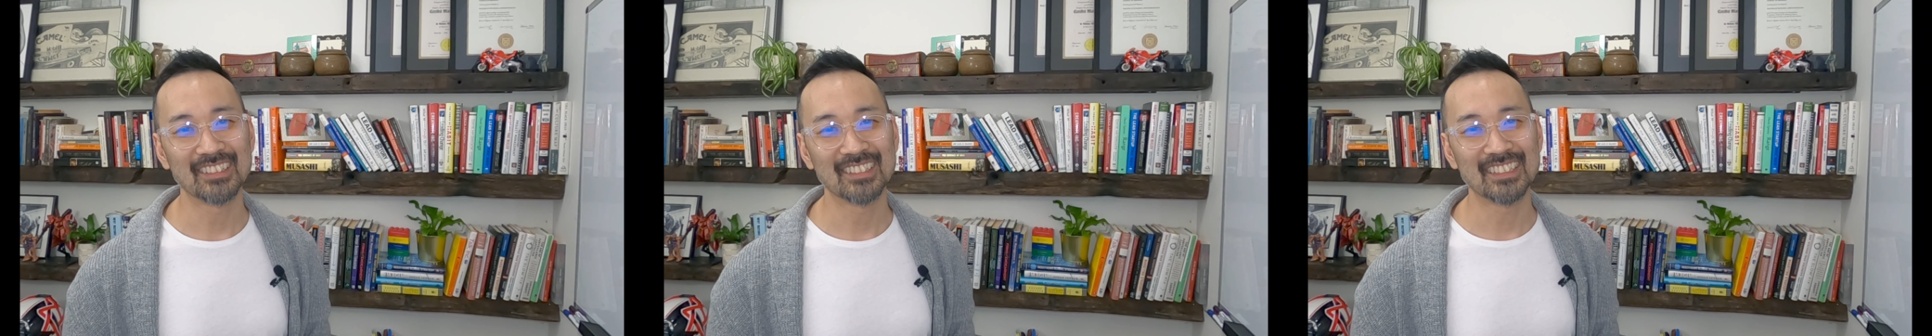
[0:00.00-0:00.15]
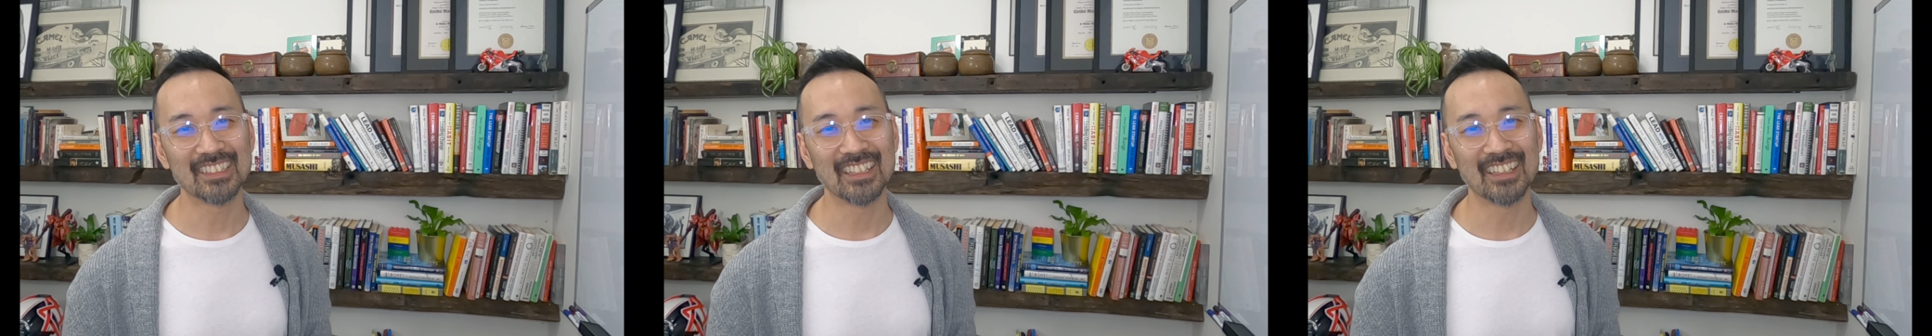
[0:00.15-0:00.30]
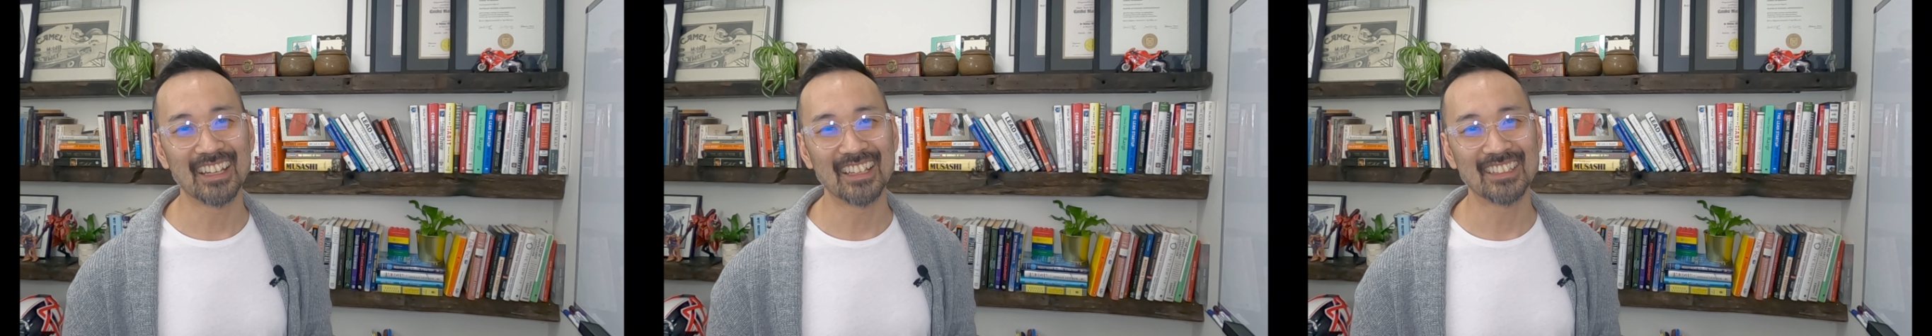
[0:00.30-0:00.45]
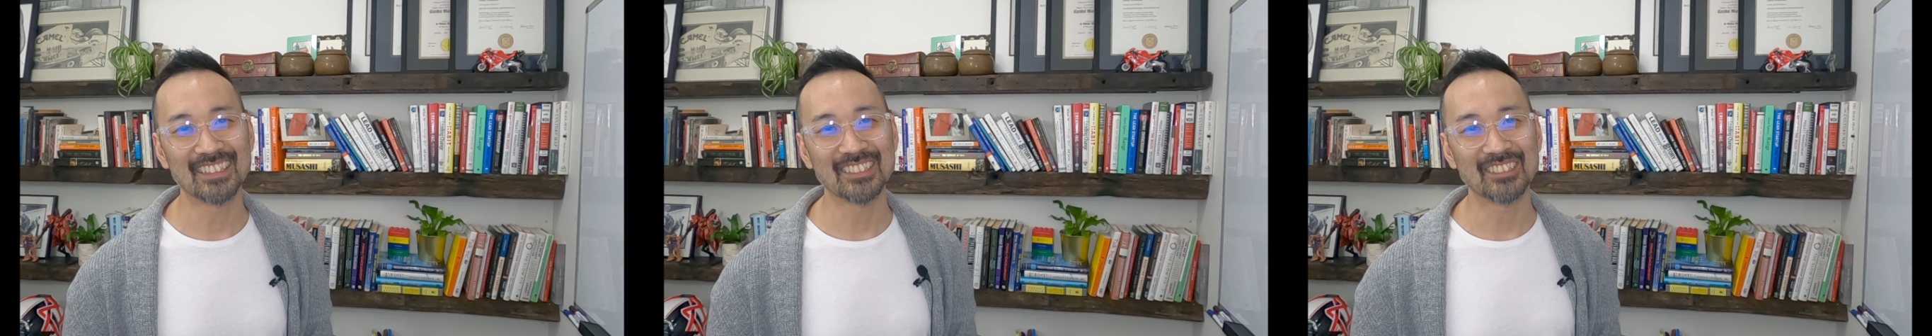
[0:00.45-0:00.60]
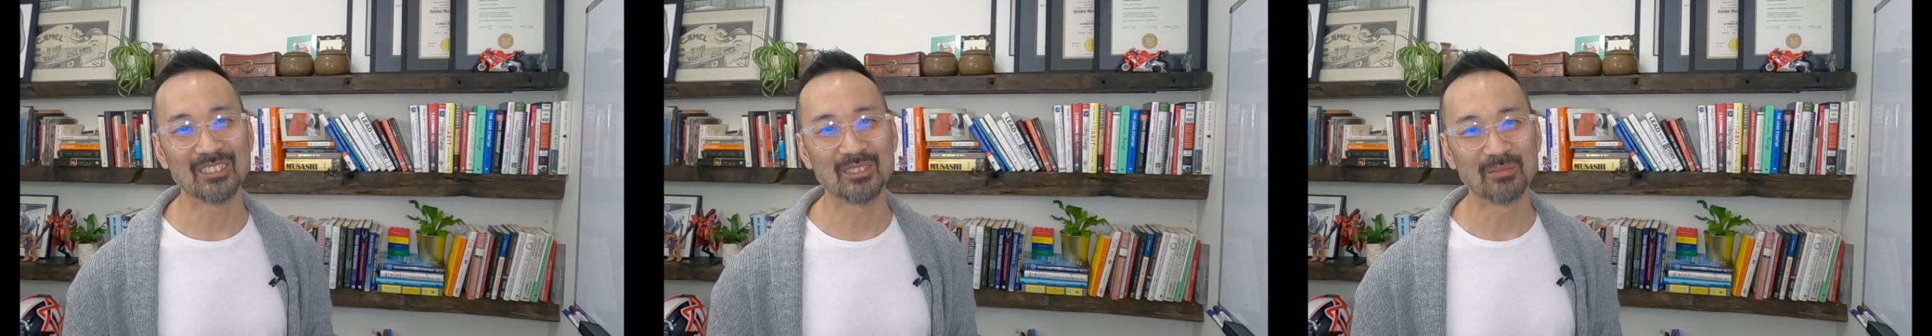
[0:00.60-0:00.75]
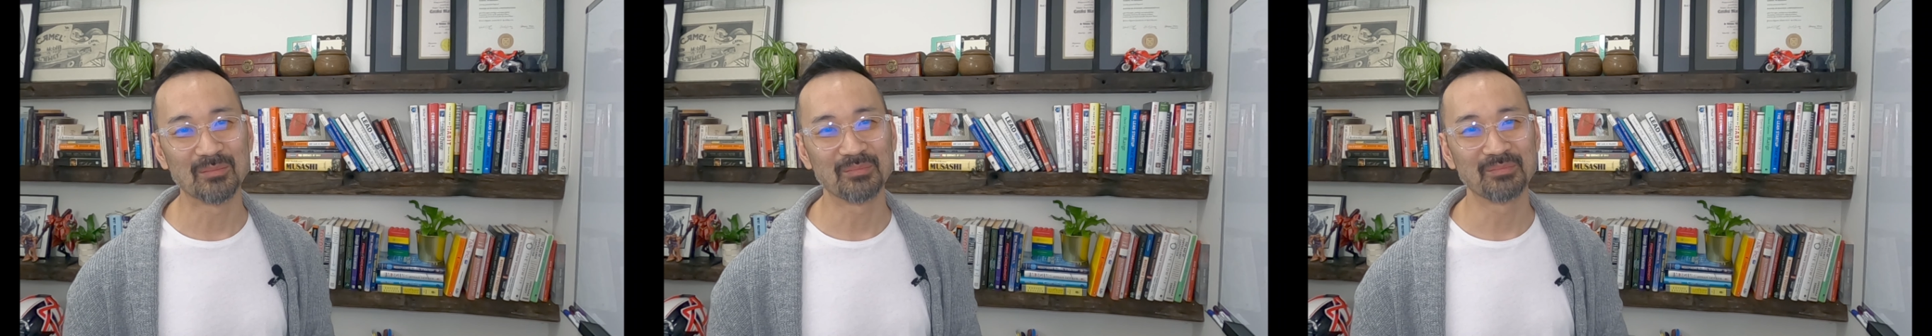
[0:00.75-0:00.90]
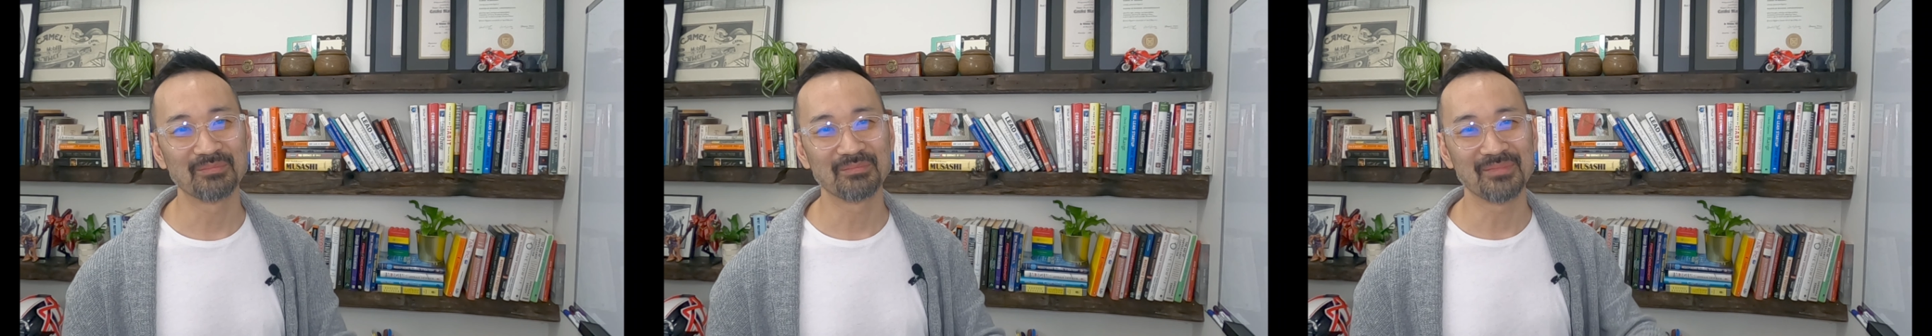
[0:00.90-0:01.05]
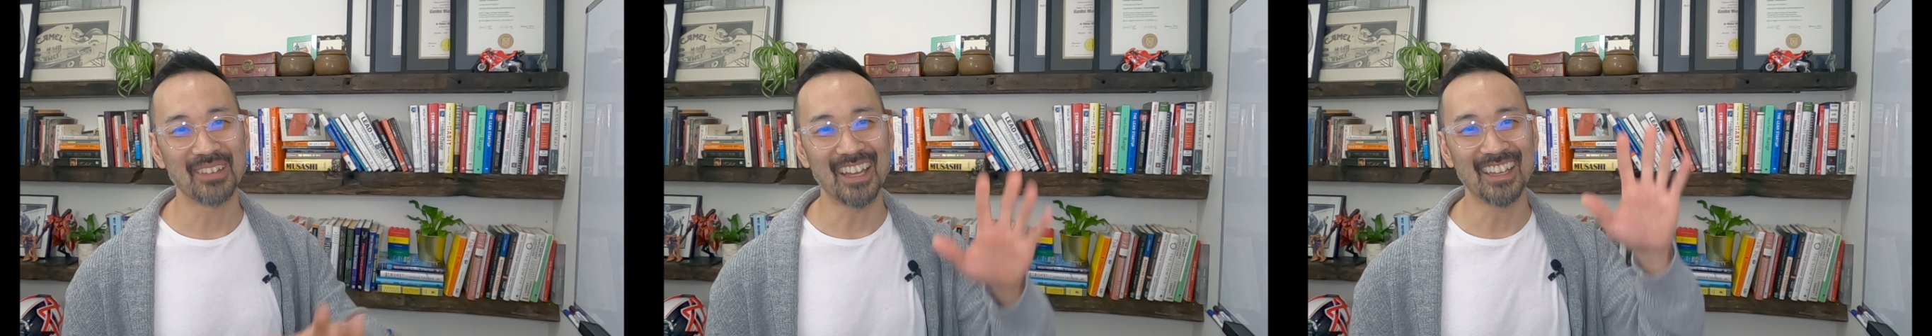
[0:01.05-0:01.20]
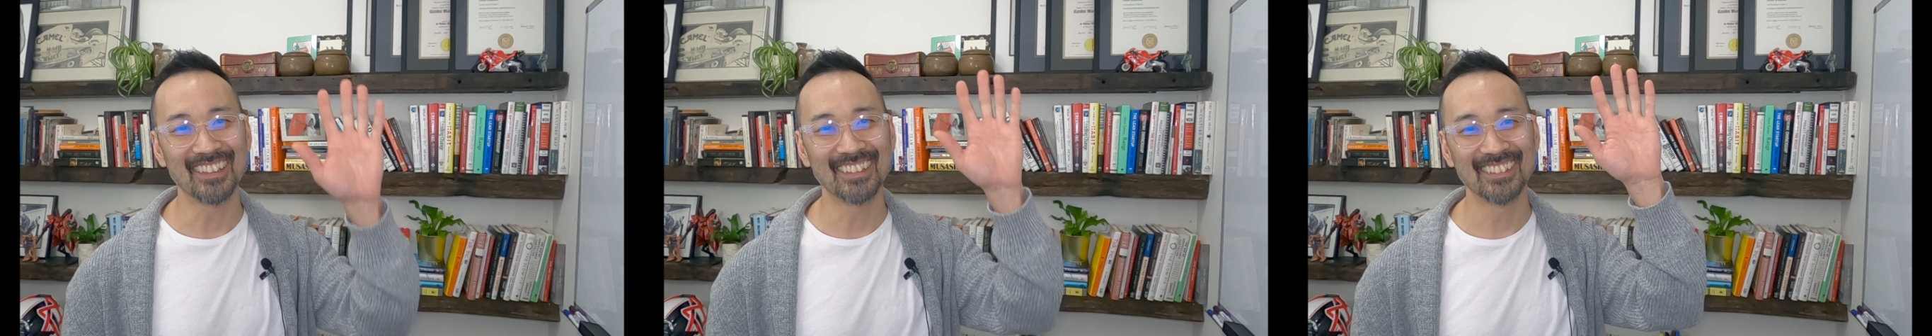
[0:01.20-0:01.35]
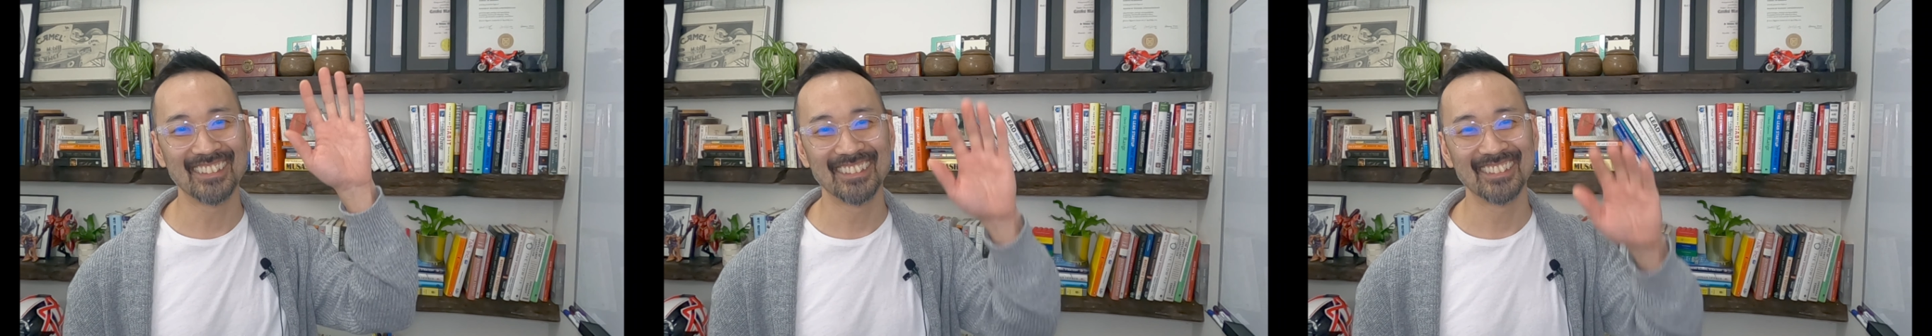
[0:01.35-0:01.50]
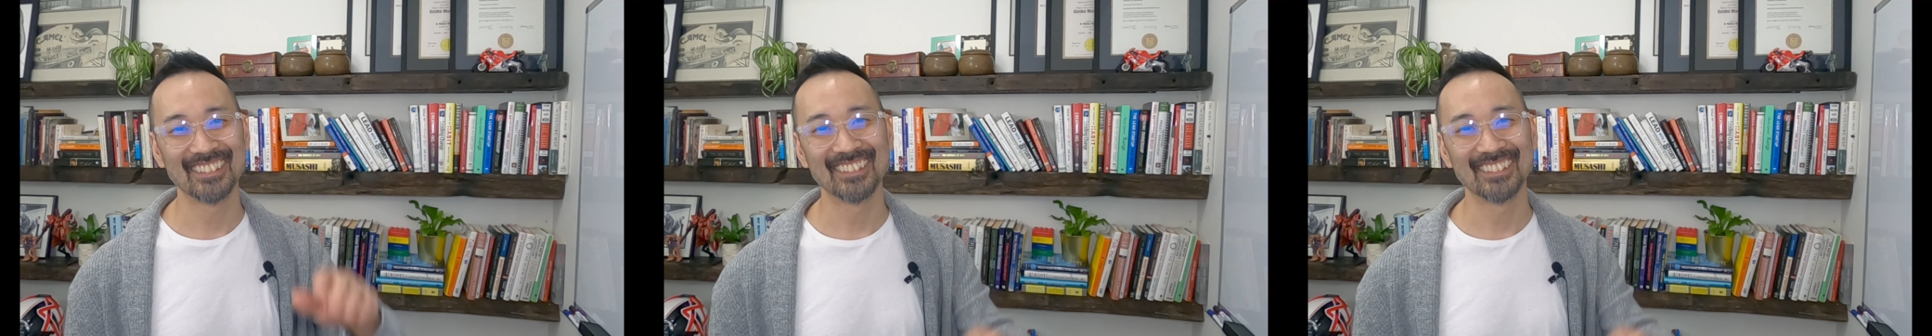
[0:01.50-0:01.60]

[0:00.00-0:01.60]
See you guys soon. Bye.